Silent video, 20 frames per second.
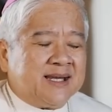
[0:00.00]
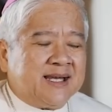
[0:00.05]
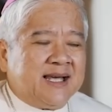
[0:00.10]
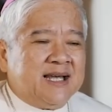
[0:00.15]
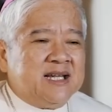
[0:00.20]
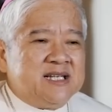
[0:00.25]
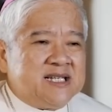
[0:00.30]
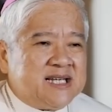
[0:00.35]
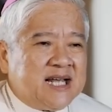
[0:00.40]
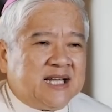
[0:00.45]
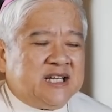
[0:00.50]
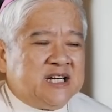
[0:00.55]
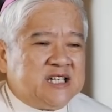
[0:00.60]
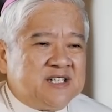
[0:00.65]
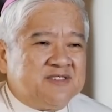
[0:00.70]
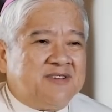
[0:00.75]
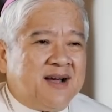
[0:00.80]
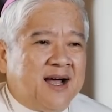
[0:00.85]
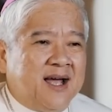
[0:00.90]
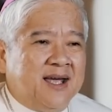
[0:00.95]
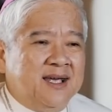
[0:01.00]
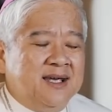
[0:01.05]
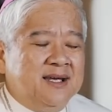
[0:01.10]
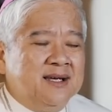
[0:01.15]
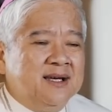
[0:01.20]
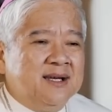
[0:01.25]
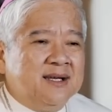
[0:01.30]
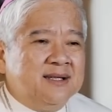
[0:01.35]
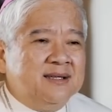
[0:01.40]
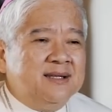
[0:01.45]
can satisfy
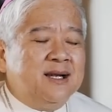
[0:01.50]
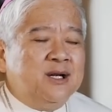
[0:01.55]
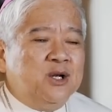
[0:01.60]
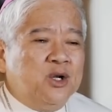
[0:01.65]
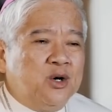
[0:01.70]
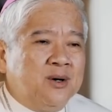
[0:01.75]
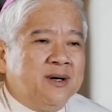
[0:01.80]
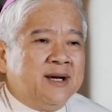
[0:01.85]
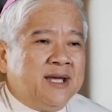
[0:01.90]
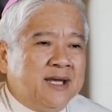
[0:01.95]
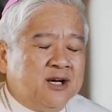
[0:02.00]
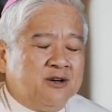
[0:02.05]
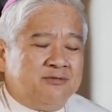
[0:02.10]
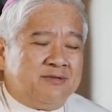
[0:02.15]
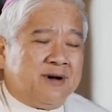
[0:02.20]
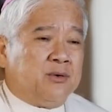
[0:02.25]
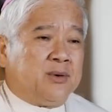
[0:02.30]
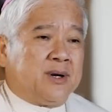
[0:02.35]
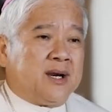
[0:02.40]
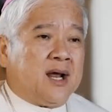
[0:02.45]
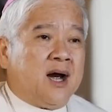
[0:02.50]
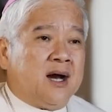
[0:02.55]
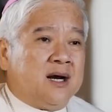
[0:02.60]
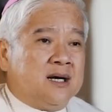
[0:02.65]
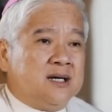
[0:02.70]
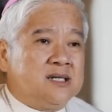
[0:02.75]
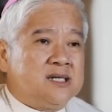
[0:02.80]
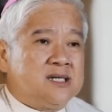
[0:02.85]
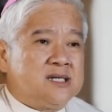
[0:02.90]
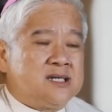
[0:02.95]
the longing of our
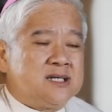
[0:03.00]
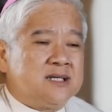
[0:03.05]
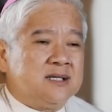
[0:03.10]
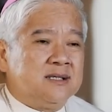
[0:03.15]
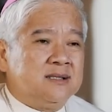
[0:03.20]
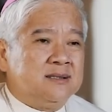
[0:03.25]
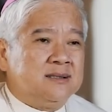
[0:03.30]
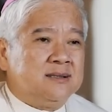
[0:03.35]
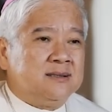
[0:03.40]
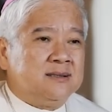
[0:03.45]
hearts.